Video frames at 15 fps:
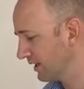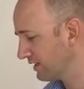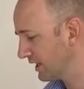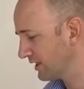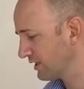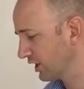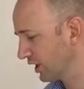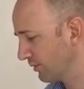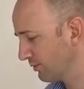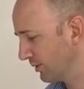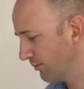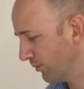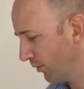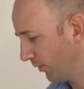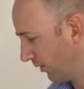teach a little
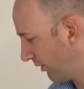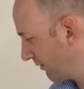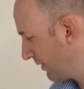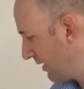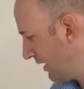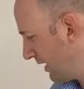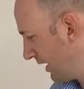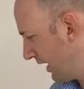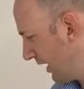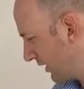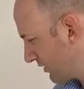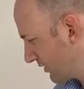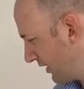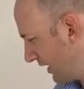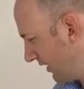bit more. I
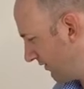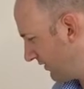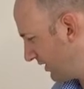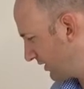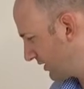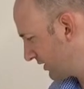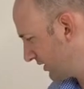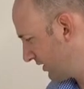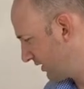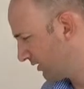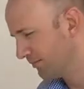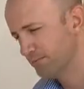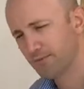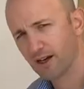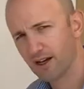also have this
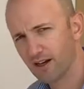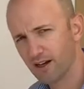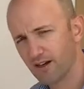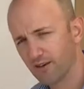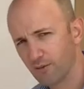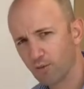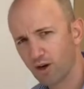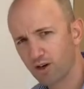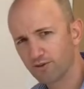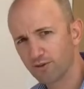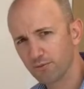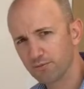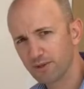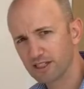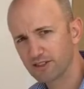
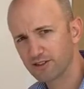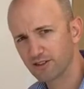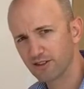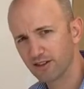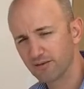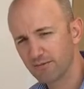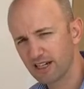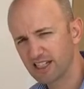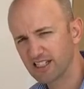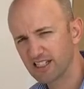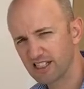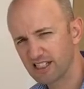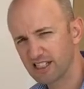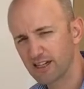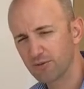wonderful mister that makes
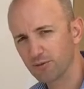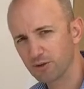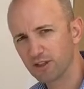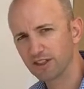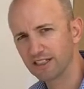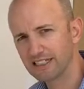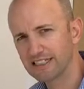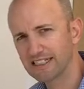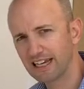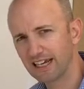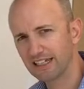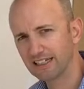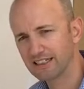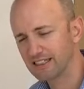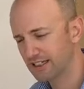it seem really
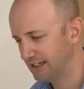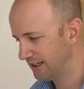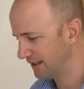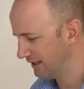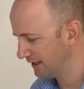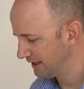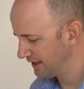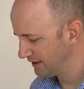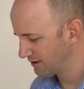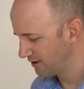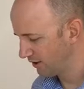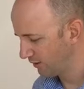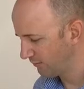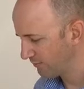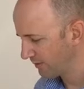sciencey.
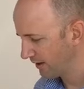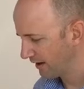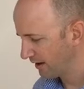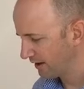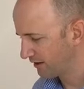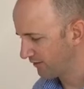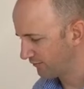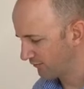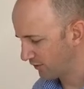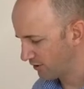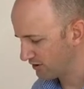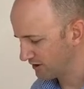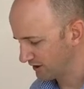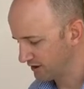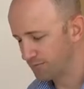So the
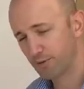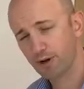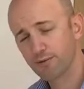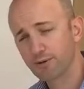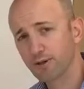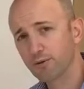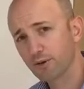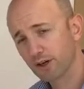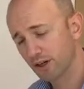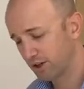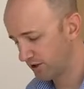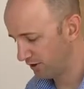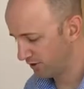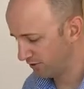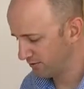first experiment we're
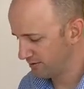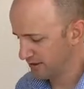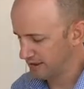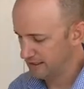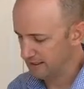going to do